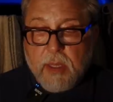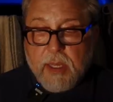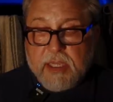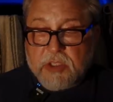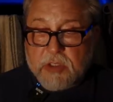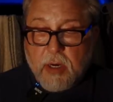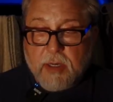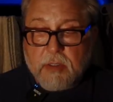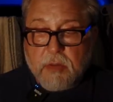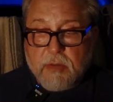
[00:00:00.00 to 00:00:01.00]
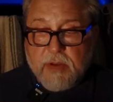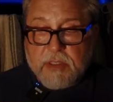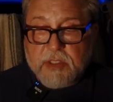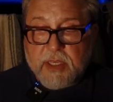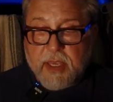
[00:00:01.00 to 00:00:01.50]
he started to
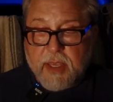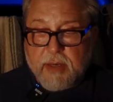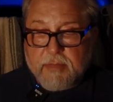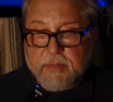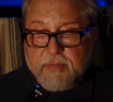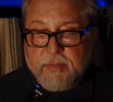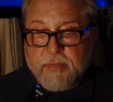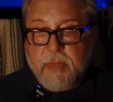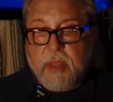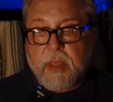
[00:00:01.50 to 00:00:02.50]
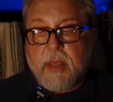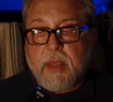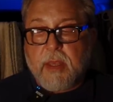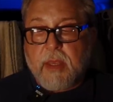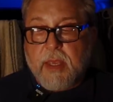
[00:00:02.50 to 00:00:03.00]
investigate.
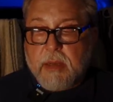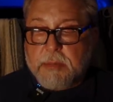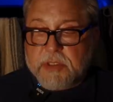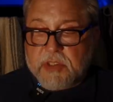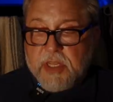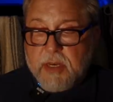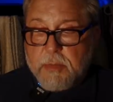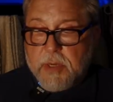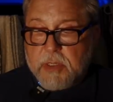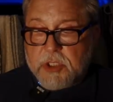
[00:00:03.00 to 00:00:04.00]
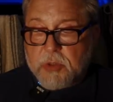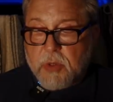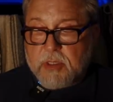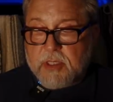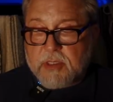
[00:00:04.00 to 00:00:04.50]
He had proceeded but a
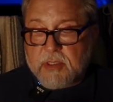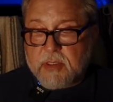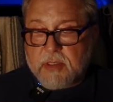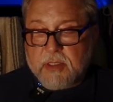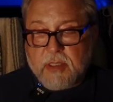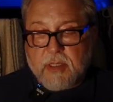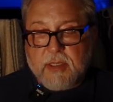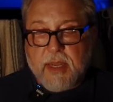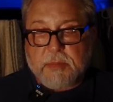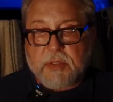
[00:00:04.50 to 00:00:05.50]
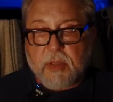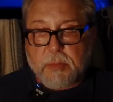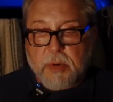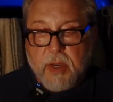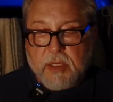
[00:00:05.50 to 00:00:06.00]
short distance into the depths of the
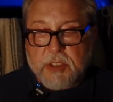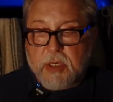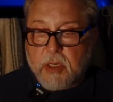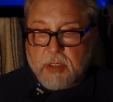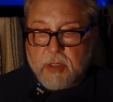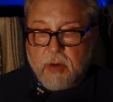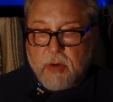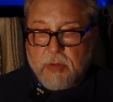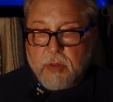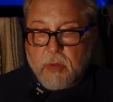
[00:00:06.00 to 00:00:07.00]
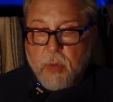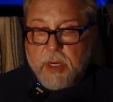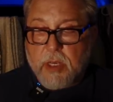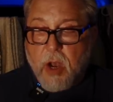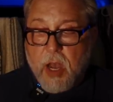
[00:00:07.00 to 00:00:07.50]
brush and undergrowth when
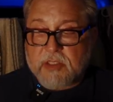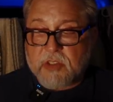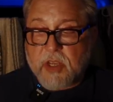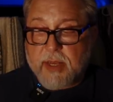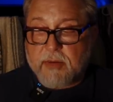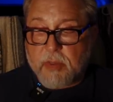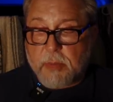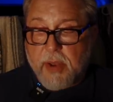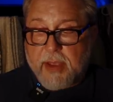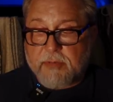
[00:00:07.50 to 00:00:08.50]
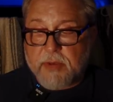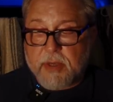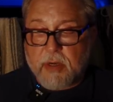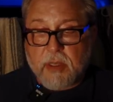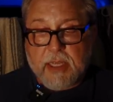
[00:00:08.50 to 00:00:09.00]
he caught sight of the black
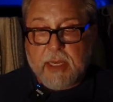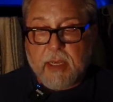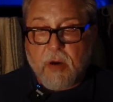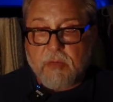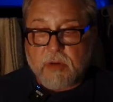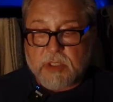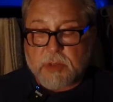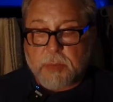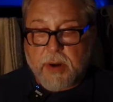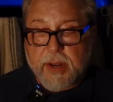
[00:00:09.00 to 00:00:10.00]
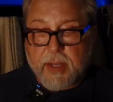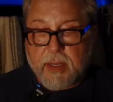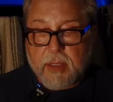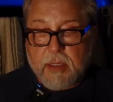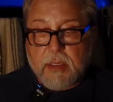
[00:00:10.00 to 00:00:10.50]
figure leaning over a
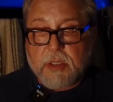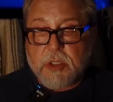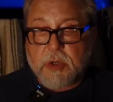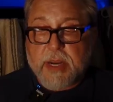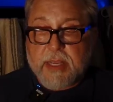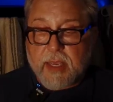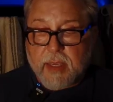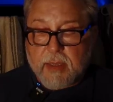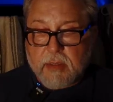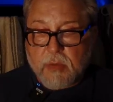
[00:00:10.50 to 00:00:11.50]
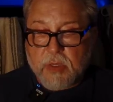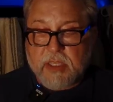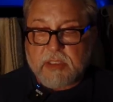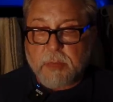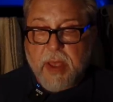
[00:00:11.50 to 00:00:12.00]
spring, drinking,
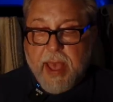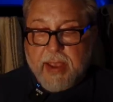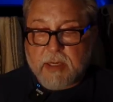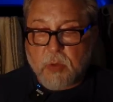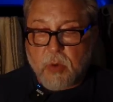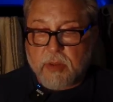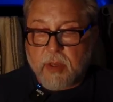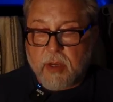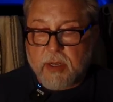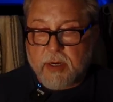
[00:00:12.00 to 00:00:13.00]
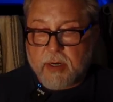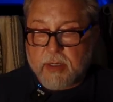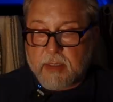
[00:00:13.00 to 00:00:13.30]
with its back toward the hunter.